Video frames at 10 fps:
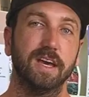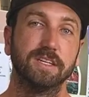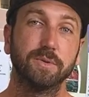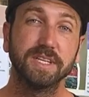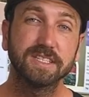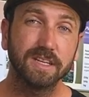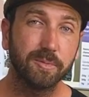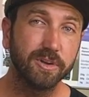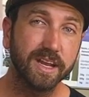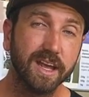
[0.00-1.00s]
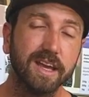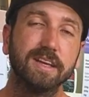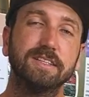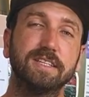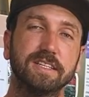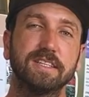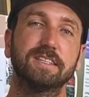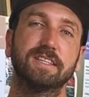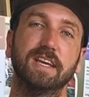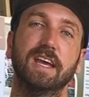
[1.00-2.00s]
So in summary,
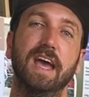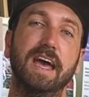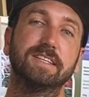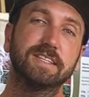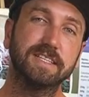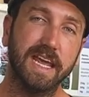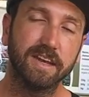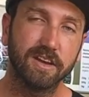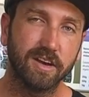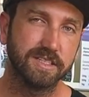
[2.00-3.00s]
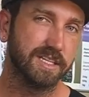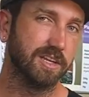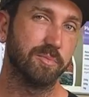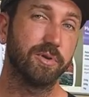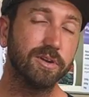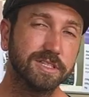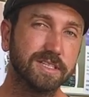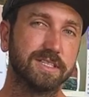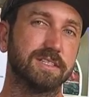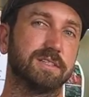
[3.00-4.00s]
consistency and standardizing your
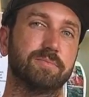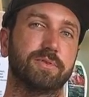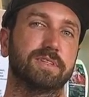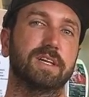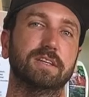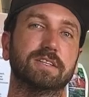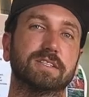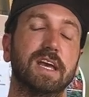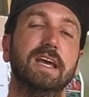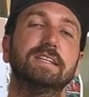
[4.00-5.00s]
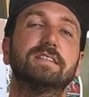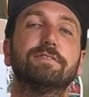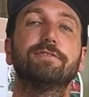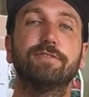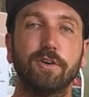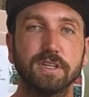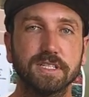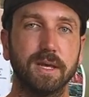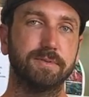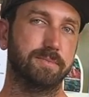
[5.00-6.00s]
processes and procedures is the first
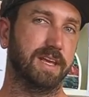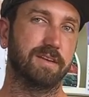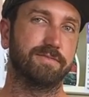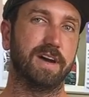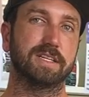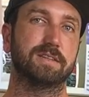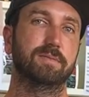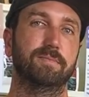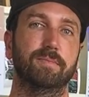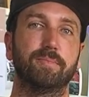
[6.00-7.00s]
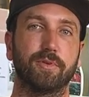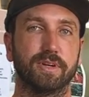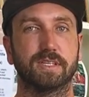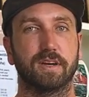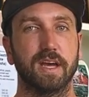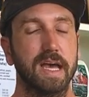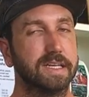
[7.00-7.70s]
step to being a faster barista.